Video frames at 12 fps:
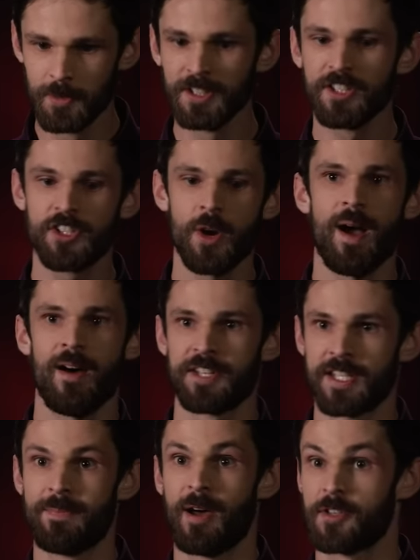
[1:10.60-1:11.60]
you really show how
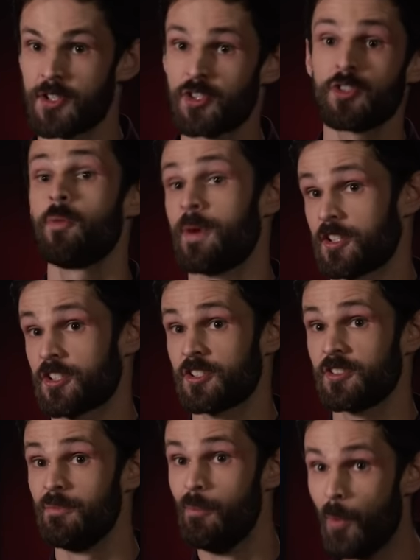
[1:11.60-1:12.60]
it's about so
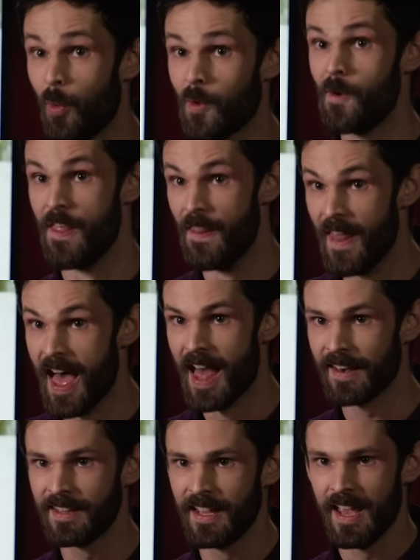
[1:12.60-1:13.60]
much more than
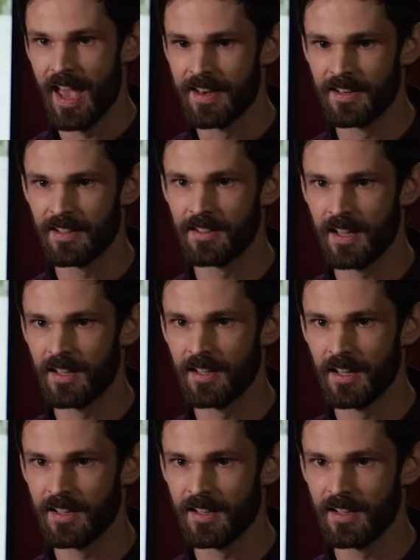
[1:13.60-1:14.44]
that.